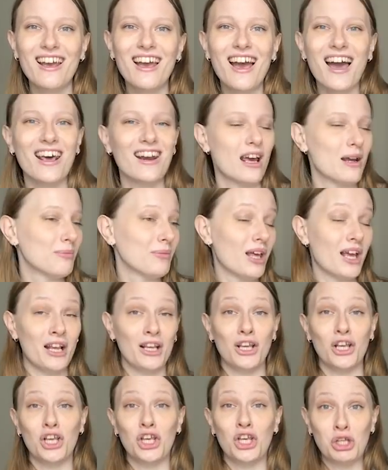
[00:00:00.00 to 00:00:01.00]
And I'm like,
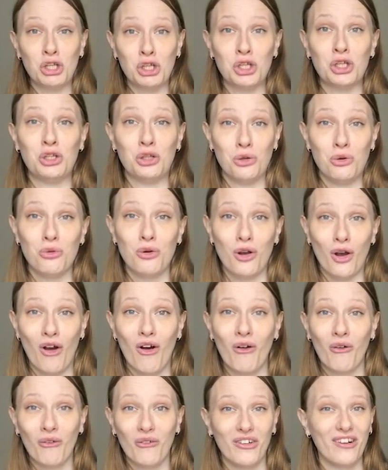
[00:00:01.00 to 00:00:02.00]
you
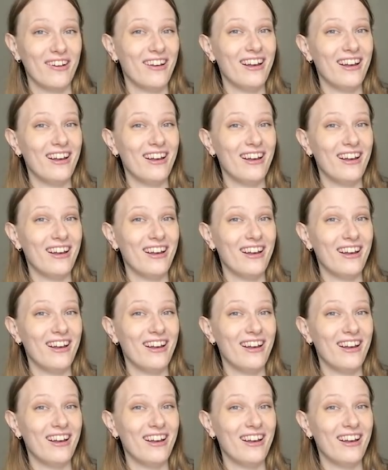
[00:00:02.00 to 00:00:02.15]
go.